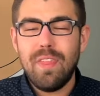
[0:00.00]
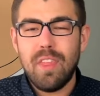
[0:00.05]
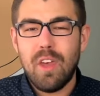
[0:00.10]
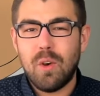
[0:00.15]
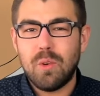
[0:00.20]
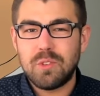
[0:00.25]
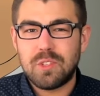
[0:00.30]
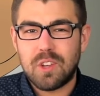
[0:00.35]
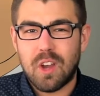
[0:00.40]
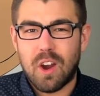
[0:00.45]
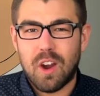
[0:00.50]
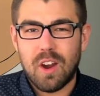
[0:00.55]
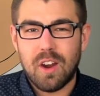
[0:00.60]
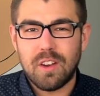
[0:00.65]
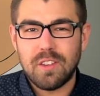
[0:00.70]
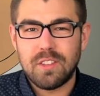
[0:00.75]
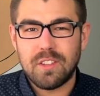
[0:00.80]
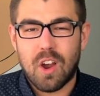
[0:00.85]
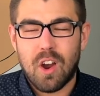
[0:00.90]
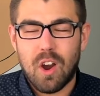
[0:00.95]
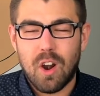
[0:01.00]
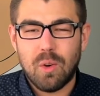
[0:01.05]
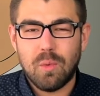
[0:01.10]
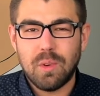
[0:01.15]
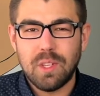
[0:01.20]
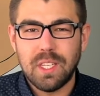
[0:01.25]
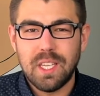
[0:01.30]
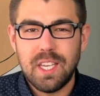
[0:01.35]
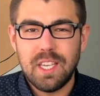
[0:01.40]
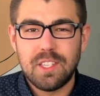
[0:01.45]
those cards are
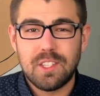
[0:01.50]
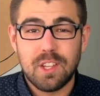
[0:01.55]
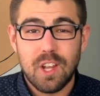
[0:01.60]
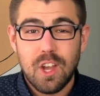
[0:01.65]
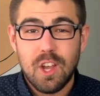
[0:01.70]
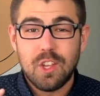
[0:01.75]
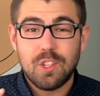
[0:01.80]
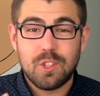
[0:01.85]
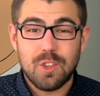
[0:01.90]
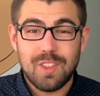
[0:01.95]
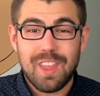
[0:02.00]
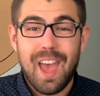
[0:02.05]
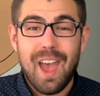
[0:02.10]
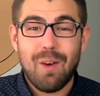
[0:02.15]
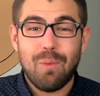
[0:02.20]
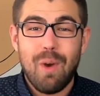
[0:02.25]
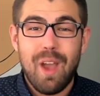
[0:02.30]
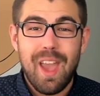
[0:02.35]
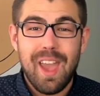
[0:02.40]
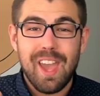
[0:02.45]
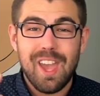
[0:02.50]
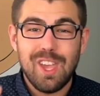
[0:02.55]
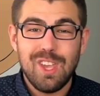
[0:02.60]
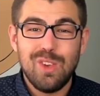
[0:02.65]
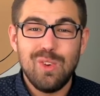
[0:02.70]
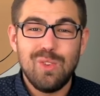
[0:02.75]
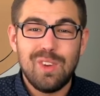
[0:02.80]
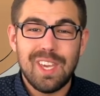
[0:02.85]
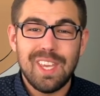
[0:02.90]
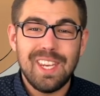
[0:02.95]
released, so that way
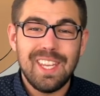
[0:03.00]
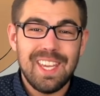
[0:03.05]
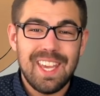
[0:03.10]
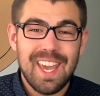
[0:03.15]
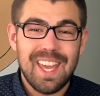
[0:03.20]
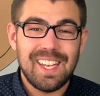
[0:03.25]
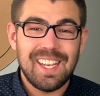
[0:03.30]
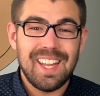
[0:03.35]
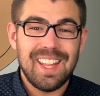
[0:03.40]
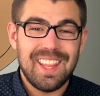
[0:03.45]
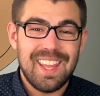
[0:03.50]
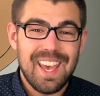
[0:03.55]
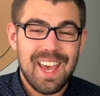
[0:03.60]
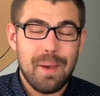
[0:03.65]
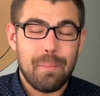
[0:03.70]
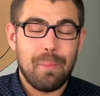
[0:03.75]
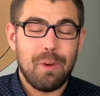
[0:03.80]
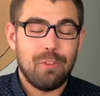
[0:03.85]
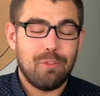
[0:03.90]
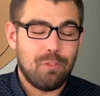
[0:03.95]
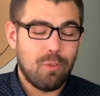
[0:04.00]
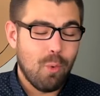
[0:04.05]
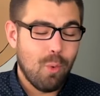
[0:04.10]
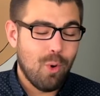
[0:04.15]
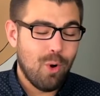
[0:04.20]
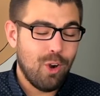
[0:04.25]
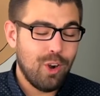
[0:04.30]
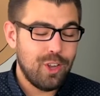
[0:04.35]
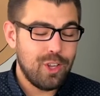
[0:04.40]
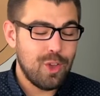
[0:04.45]
you can get them
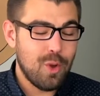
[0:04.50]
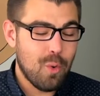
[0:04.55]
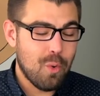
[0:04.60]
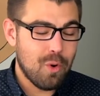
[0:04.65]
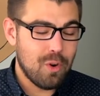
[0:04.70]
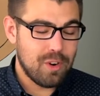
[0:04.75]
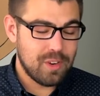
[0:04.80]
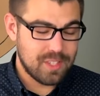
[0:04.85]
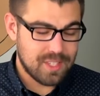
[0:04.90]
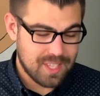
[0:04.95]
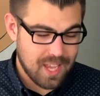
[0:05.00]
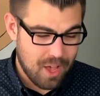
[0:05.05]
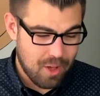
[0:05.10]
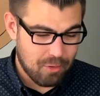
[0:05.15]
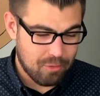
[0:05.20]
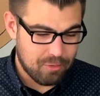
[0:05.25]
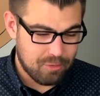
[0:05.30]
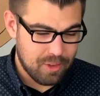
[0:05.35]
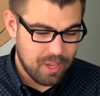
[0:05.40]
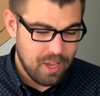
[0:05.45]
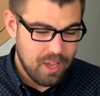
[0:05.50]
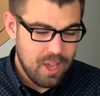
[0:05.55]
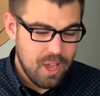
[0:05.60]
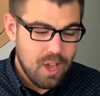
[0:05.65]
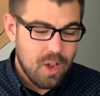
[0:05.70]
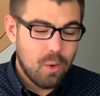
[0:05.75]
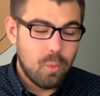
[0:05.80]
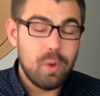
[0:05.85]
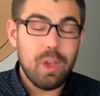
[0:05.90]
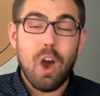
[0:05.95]
for yourself.
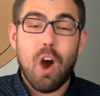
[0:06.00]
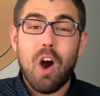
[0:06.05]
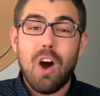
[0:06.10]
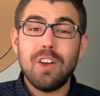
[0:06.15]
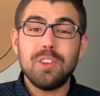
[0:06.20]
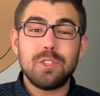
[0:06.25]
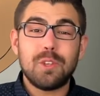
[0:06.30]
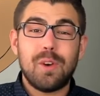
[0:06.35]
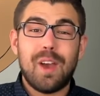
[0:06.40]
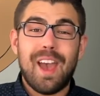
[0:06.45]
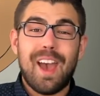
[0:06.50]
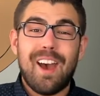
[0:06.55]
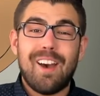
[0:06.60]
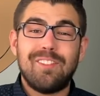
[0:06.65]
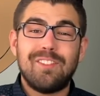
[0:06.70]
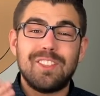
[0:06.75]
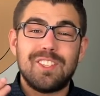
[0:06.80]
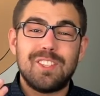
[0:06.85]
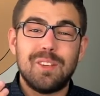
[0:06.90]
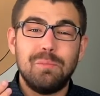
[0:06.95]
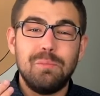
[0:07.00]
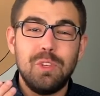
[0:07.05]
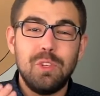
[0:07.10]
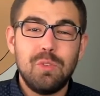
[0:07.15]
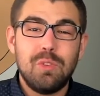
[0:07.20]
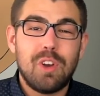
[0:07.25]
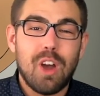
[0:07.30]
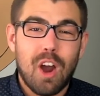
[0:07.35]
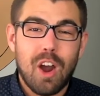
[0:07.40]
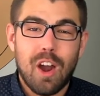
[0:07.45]
We also have some
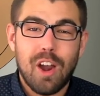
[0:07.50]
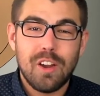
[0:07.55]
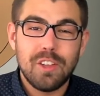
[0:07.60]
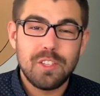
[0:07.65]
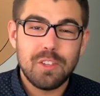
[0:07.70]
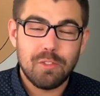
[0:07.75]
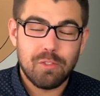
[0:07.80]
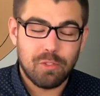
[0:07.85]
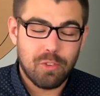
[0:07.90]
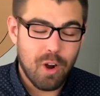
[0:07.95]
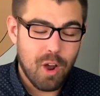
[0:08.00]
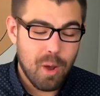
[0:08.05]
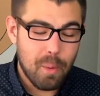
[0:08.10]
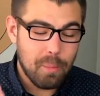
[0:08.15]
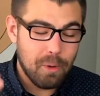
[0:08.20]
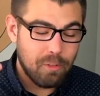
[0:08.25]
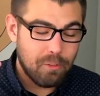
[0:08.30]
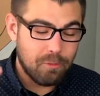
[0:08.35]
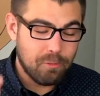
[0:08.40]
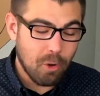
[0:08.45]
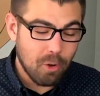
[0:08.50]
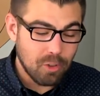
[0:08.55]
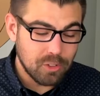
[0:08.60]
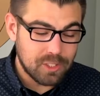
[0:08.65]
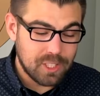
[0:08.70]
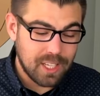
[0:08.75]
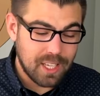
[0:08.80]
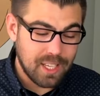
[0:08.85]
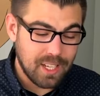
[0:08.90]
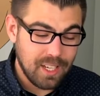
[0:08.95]
new cards from
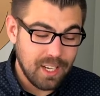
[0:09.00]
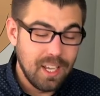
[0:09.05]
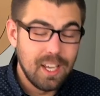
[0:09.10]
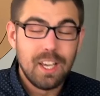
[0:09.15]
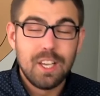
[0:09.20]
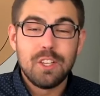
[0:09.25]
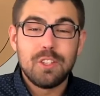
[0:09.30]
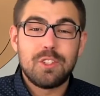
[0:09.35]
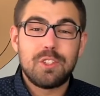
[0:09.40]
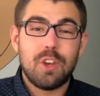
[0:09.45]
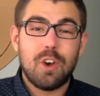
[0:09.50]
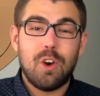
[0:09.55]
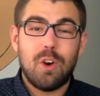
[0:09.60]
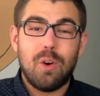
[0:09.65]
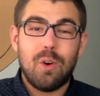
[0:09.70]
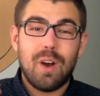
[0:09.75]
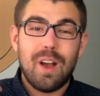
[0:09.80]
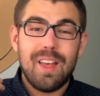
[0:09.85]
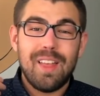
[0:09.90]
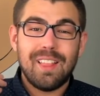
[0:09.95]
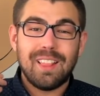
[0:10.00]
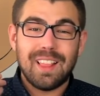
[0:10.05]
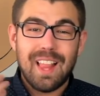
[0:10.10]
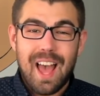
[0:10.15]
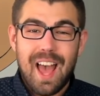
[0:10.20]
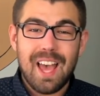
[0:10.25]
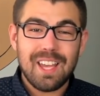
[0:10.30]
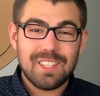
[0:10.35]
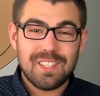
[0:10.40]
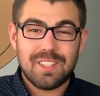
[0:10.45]
Fulton. So
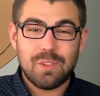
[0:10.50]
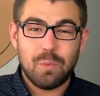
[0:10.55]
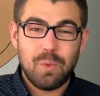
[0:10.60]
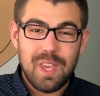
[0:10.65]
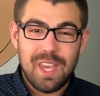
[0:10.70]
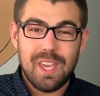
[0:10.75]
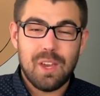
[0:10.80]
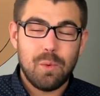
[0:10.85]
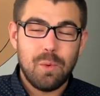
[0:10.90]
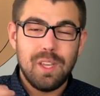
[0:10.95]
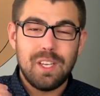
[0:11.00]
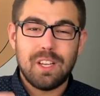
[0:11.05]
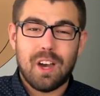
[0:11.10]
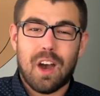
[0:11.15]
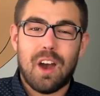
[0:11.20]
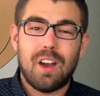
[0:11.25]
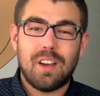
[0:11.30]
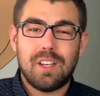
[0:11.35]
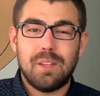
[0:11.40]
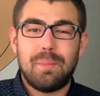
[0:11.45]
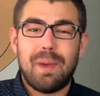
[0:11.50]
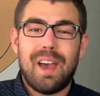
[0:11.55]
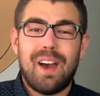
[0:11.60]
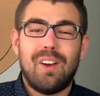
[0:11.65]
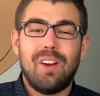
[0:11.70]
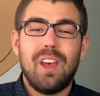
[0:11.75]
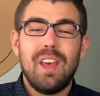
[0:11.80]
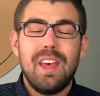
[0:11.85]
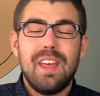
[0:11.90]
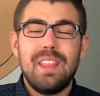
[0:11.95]
last week we talked
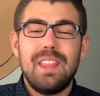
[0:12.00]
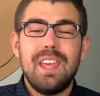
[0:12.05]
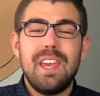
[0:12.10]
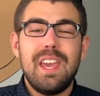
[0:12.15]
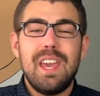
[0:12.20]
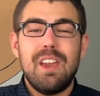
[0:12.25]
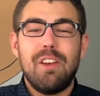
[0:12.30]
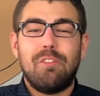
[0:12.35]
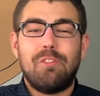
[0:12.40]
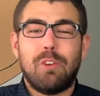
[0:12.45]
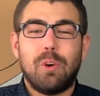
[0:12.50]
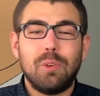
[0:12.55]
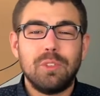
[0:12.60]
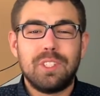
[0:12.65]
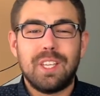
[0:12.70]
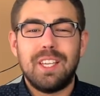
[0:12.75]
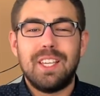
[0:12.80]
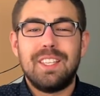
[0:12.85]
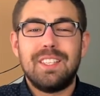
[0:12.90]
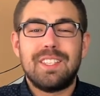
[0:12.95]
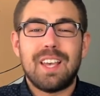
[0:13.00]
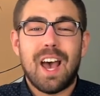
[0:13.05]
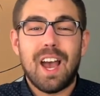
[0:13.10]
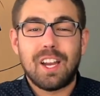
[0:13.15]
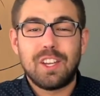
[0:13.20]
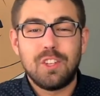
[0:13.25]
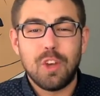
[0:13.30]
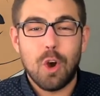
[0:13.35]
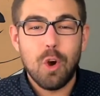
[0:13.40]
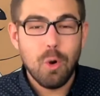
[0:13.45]
about the Fultons
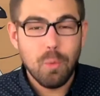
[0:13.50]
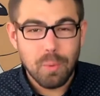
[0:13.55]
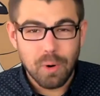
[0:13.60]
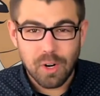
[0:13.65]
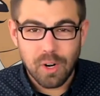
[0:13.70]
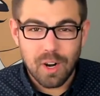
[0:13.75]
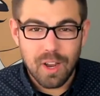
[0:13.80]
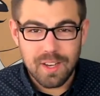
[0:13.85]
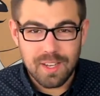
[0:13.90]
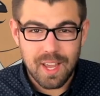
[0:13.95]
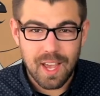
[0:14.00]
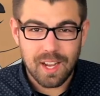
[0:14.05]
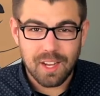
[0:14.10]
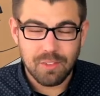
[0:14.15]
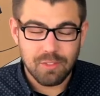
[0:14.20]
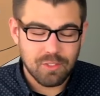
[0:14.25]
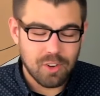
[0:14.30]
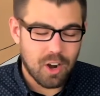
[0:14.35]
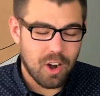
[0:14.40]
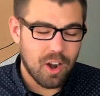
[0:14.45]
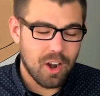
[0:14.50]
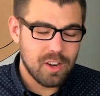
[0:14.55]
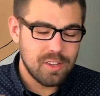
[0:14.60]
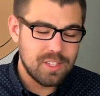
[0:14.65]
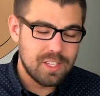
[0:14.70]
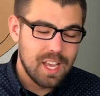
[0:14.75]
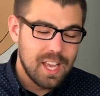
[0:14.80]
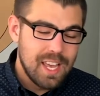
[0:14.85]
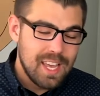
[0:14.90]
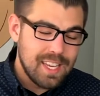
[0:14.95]
October deck of cards.
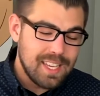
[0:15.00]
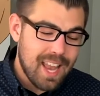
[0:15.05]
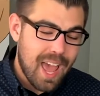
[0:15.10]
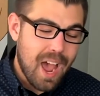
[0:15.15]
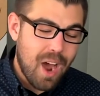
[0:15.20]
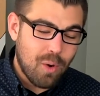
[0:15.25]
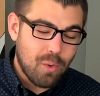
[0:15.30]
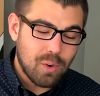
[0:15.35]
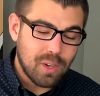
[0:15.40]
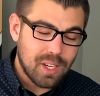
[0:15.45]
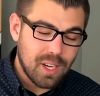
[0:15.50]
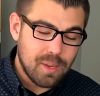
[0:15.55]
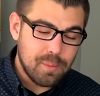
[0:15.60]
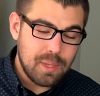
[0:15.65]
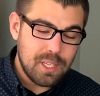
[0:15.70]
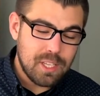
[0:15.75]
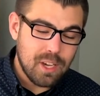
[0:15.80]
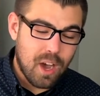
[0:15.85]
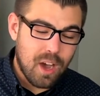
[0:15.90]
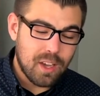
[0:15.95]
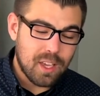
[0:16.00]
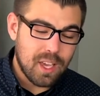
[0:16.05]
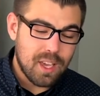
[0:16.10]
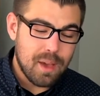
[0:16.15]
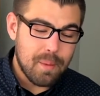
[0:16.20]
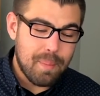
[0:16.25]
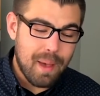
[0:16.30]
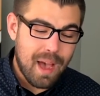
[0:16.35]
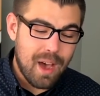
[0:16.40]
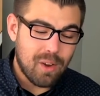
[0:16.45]
Now we're going to be talking
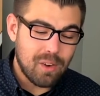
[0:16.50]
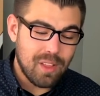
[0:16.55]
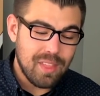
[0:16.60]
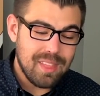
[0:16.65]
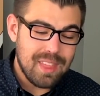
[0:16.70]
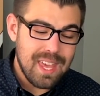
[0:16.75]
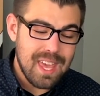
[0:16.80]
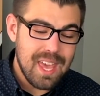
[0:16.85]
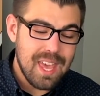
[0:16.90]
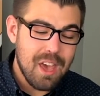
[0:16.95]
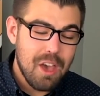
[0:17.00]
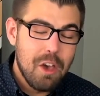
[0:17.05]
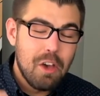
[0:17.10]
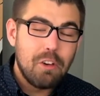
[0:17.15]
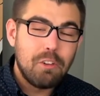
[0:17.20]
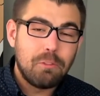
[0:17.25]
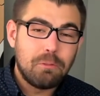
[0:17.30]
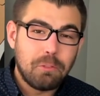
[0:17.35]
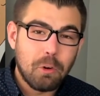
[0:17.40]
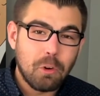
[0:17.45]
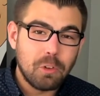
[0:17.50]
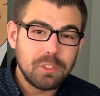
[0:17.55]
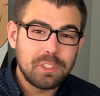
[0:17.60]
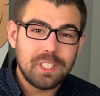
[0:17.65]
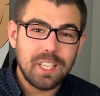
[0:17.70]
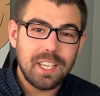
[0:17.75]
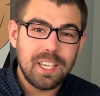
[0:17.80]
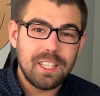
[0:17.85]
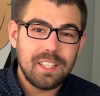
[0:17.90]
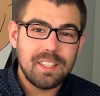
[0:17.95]
about the
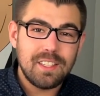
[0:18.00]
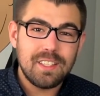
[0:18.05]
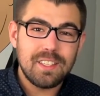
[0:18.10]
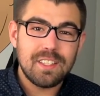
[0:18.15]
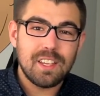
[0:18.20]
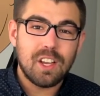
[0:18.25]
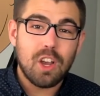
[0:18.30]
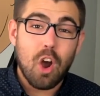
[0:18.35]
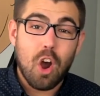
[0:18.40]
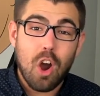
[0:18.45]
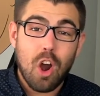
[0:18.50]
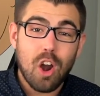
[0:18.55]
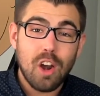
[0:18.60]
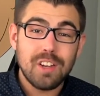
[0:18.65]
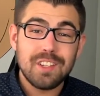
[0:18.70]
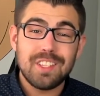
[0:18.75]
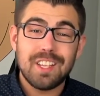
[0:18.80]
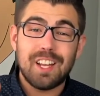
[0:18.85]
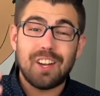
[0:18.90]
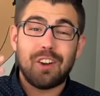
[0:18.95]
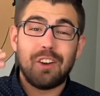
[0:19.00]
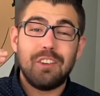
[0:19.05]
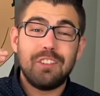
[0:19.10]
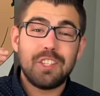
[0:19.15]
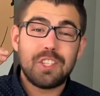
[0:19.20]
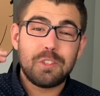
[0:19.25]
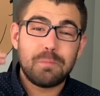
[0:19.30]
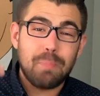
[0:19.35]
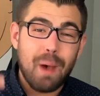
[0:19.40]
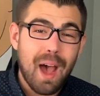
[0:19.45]
Fultons cards that are
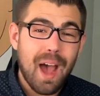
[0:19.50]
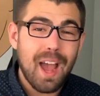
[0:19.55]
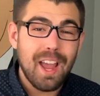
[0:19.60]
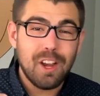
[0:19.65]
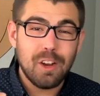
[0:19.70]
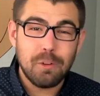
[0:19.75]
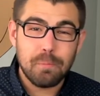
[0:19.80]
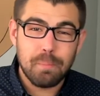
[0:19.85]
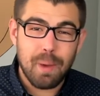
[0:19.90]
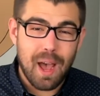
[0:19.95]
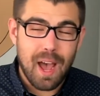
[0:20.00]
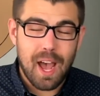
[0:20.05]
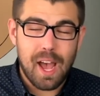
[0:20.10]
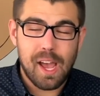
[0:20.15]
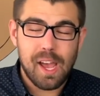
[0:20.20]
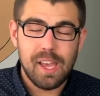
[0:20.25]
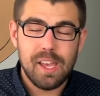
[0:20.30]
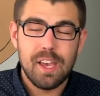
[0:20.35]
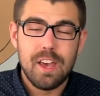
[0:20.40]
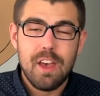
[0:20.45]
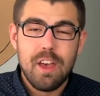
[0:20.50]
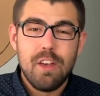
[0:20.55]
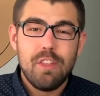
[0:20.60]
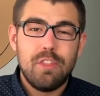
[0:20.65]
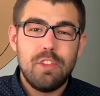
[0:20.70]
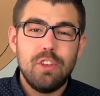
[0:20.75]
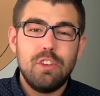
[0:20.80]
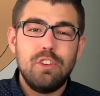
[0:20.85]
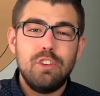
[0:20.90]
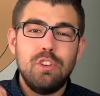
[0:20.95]
inspired by
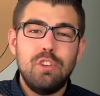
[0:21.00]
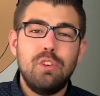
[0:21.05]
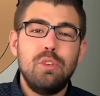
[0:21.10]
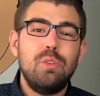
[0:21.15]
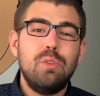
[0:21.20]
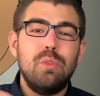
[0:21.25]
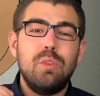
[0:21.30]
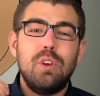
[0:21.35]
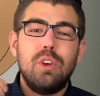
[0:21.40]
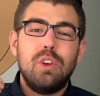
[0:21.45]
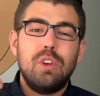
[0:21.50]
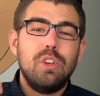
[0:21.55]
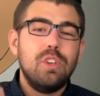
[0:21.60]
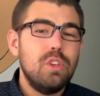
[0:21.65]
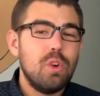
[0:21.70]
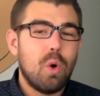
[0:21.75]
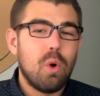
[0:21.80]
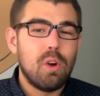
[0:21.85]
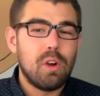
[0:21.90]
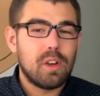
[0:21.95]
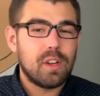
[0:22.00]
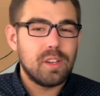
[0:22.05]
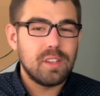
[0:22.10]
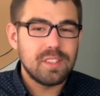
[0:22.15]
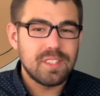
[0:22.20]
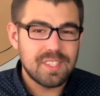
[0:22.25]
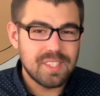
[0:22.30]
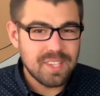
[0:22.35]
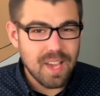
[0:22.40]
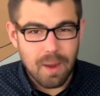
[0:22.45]
the New York
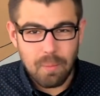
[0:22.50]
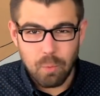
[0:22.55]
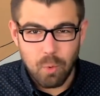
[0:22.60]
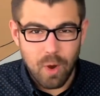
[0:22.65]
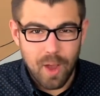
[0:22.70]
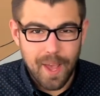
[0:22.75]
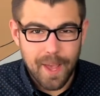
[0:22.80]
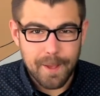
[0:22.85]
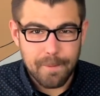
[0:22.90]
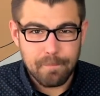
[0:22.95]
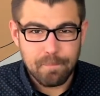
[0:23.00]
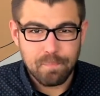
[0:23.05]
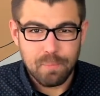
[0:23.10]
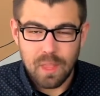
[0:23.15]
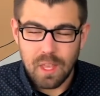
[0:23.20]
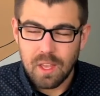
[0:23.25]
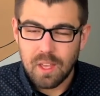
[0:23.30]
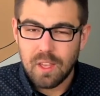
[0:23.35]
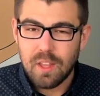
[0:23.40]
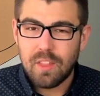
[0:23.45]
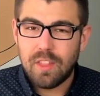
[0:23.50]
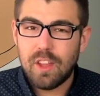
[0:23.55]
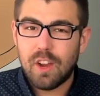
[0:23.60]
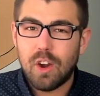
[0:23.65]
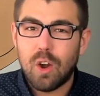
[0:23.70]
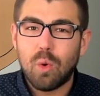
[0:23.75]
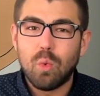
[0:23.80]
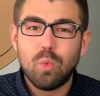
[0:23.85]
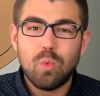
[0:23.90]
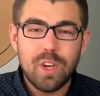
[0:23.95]
subway. They're
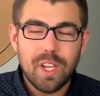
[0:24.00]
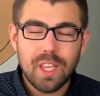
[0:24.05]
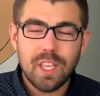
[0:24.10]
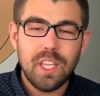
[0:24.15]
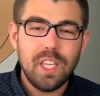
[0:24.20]
a really